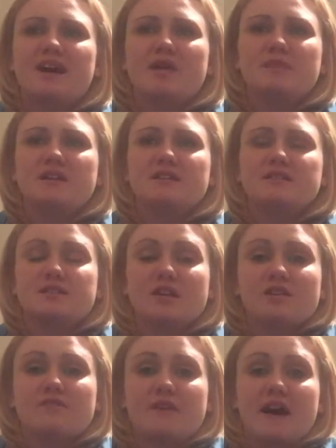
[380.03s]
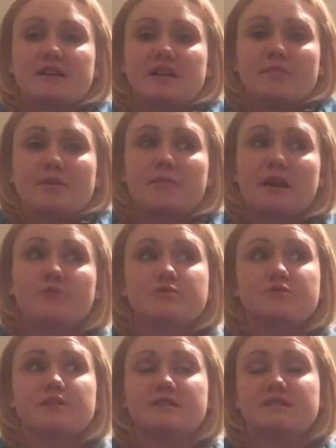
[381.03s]
I mean, it's still a fine number, but I was
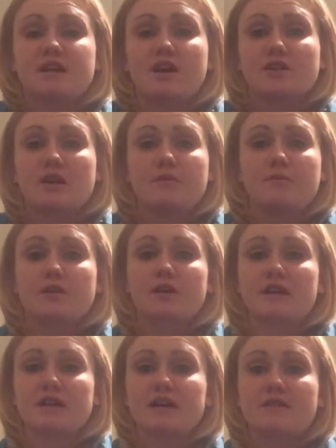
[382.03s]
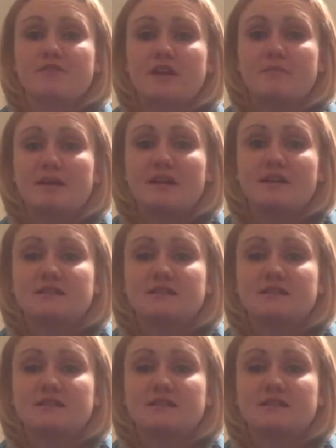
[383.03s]
really scared that we weren't going to get very many.